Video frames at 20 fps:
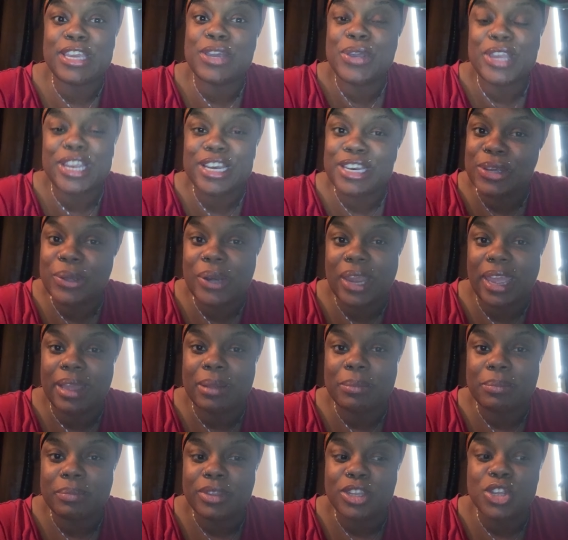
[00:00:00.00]
you can do
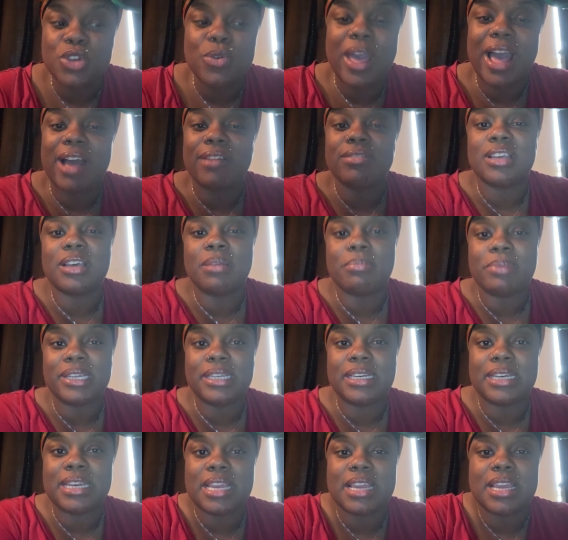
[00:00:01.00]
that. You have the
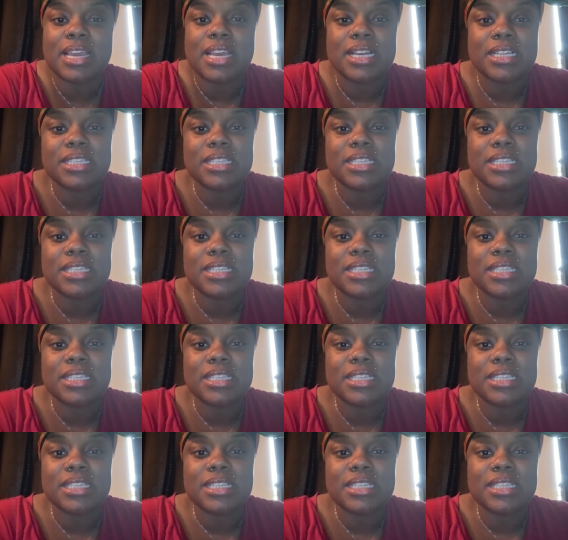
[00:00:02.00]
ability